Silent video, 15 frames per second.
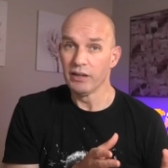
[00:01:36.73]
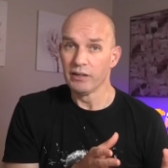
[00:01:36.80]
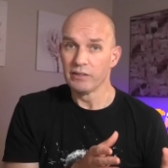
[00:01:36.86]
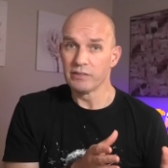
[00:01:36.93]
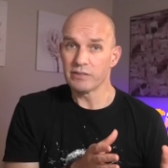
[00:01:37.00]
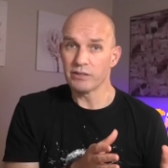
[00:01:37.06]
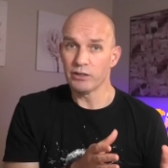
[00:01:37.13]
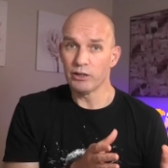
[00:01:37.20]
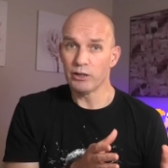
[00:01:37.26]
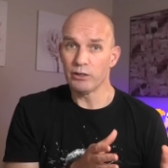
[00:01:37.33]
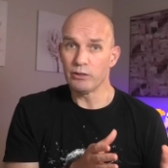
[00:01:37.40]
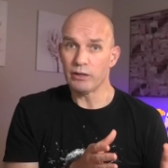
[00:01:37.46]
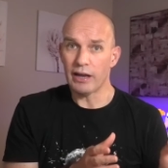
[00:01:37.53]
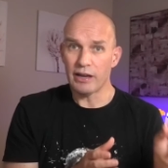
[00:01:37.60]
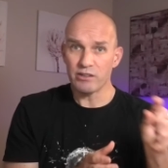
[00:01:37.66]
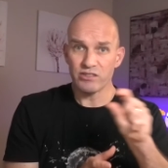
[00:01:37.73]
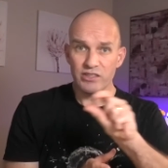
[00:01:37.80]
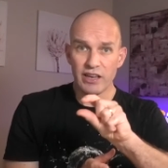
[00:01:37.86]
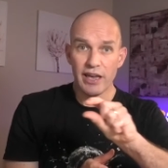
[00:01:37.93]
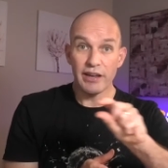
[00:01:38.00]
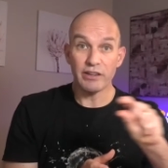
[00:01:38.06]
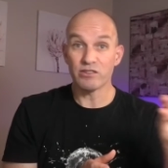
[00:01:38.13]
So
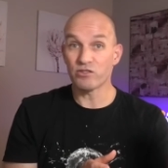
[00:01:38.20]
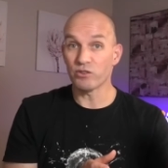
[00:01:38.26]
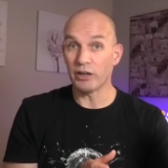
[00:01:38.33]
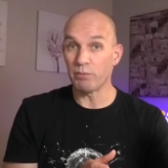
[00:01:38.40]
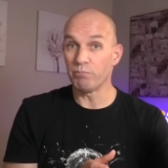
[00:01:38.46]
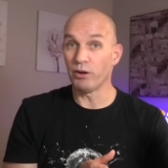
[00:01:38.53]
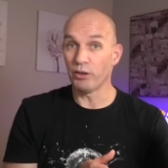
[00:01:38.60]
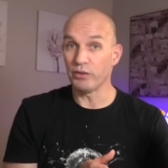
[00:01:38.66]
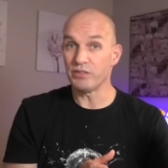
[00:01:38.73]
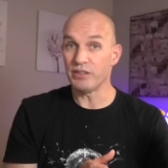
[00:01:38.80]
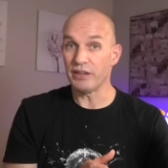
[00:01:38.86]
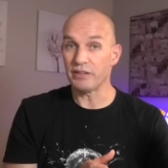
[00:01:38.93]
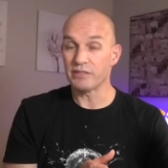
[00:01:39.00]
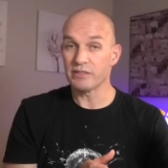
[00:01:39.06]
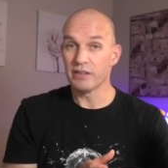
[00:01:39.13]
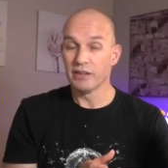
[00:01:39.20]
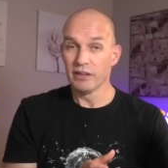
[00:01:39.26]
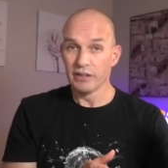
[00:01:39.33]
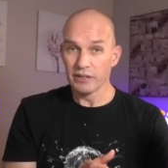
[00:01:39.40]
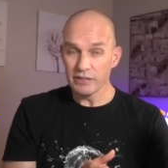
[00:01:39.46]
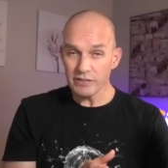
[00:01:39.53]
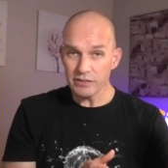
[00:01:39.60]
hashtag Australian politics.
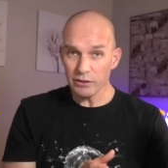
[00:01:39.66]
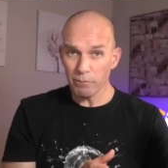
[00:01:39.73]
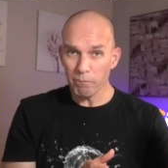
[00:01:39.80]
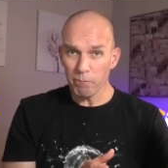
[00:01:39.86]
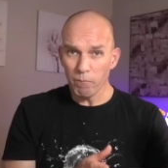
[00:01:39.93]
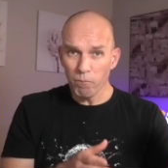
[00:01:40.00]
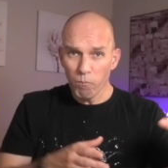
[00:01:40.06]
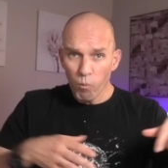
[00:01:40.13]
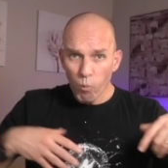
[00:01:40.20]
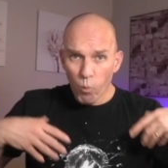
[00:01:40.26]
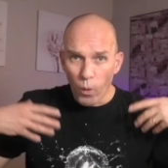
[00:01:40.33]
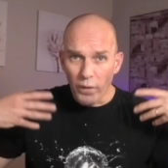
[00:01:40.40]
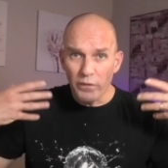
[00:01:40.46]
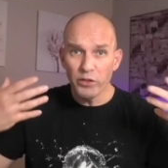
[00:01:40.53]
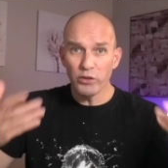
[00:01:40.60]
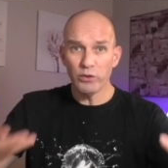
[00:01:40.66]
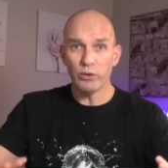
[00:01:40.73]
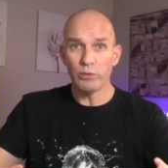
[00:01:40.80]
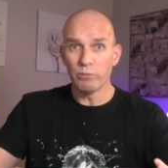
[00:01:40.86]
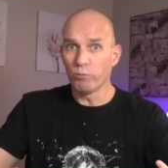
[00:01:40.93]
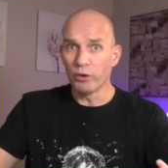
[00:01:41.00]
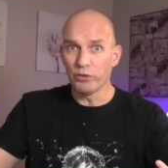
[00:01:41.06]
So what New,
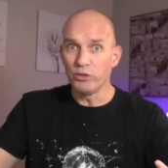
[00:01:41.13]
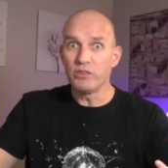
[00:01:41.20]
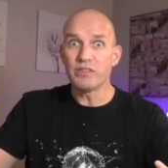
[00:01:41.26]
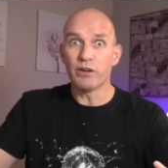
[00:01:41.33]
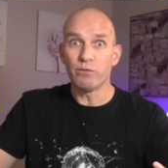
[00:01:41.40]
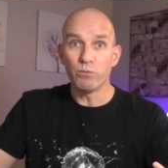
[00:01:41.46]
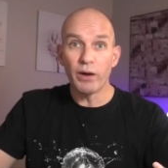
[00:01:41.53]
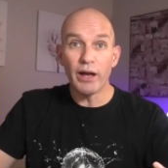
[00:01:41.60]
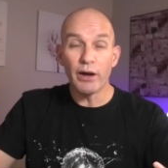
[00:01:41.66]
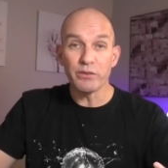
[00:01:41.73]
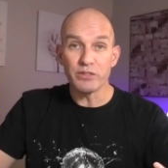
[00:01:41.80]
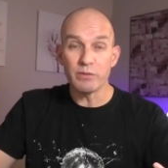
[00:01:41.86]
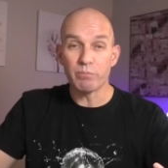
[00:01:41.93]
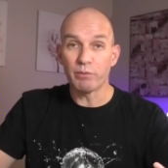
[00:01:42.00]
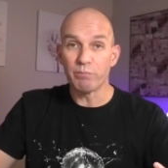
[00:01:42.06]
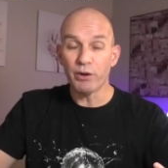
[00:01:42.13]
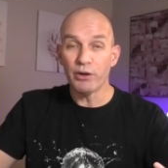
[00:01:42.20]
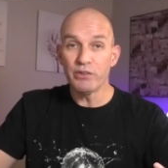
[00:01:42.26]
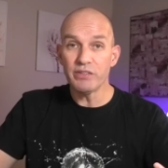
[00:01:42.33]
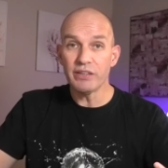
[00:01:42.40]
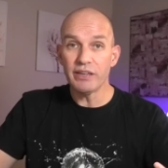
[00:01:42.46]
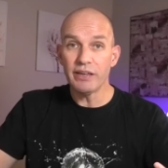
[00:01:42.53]
what New South Wales is
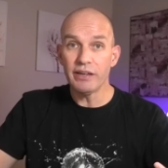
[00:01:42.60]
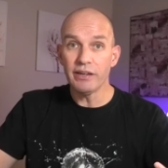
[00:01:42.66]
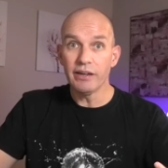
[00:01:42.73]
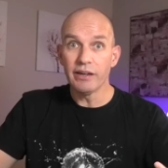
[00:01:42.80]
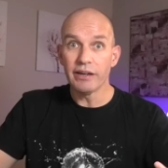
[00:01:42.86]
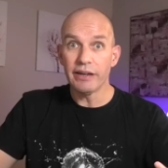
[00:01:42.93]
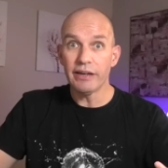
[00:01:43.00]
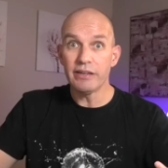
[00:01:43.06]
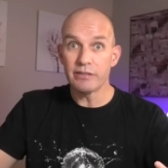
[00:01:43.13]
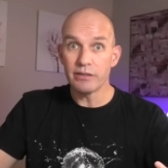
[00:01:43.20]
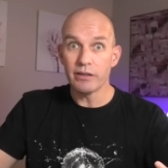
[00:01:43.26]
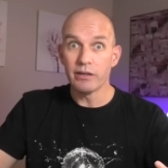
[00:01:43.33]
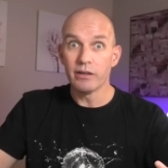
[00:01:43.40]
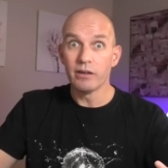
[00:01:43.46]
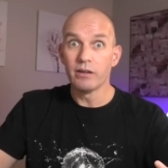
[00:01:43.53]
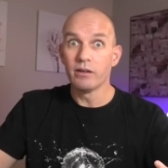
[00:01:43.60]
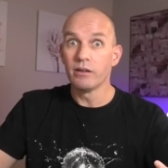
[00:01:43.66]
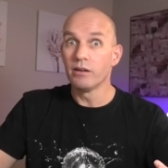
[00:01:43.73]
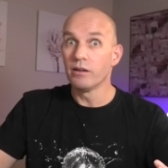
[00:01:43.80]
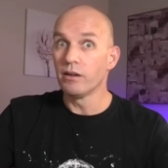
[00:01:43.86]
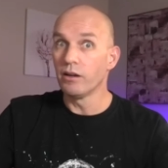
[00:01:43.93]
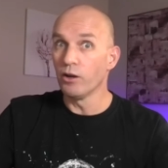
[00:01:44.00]
proposing here is
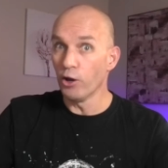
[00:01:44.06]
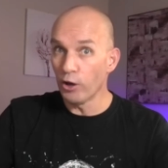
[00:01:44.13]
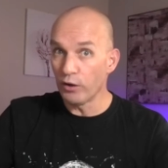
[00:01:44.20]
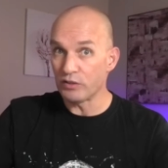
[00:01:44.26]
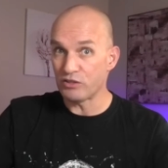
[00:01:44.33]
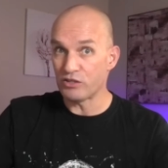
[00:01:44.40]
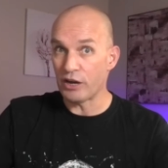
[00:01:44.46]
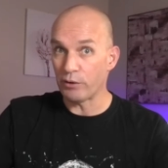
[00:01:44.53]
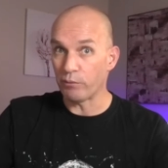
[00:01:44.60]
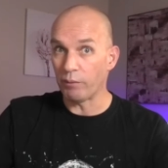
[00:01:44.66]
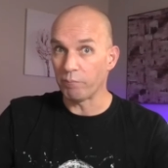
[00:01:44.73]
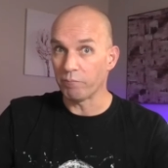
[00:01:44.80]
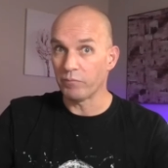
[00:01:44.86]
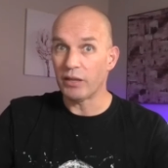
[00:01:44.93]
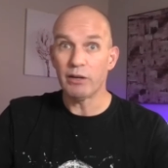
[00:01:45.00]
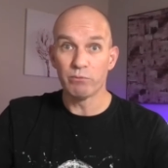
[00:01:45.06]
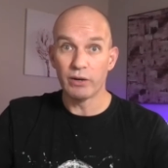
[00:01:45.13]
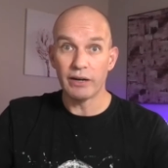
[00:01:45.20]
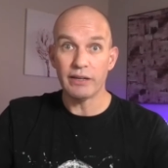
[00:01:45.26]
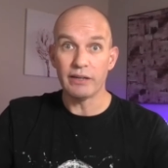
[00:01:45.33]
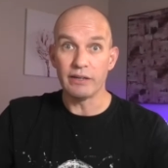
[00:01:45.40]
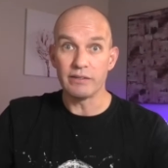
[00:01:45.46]
earth shattering. It
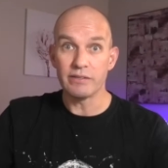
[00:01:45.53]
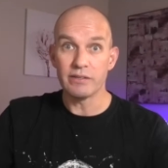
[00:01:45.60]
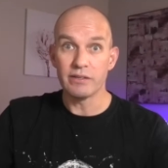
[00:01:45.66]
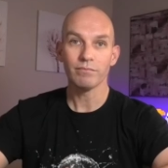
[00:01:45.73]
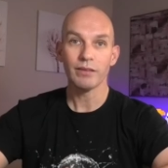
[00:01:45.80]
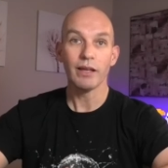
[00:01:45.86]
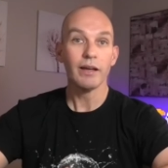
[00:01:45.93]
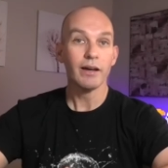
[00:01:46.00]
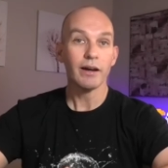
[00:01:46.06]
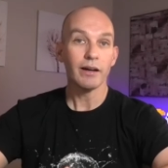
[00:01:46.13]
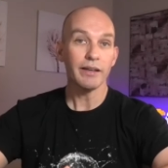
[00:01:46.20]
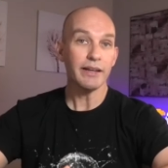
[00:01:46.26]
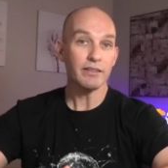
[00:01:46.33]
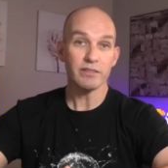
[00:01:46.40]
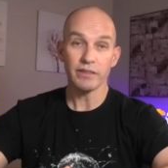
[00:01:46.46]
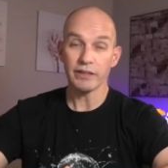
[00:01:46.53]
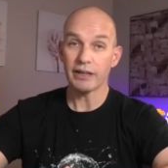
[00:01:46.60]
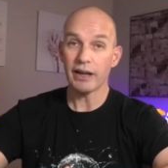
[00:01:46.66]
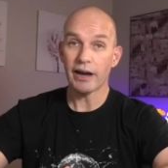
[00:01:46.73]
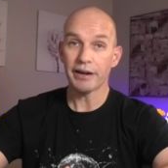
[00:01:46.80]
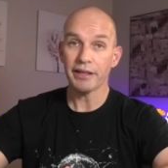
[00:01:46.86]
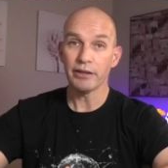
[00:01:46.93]
really is. Leaked to The
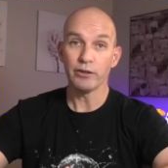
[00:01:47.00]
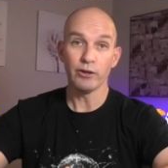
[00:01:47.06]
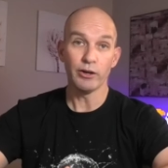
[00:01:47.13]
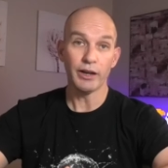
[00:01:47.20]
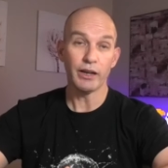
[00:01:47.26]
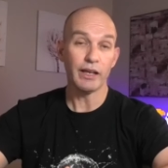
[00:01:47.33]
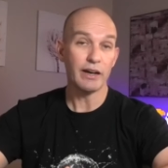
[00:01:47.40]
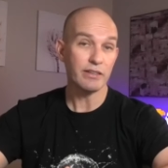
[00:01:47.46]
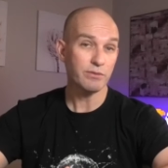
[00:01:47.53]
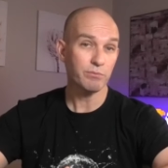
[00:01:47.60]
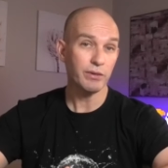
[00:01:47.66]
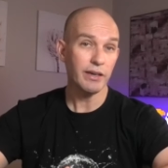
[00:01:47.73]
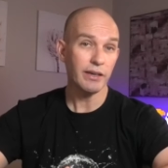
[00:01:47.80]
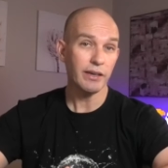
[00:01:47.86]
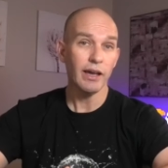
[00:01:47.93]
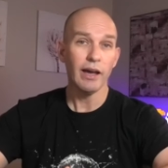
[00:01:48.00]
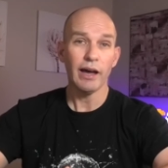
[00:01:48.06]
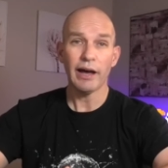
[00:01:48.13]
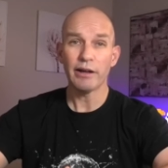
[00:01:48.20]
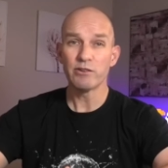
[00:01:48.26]
Guardian early last week, a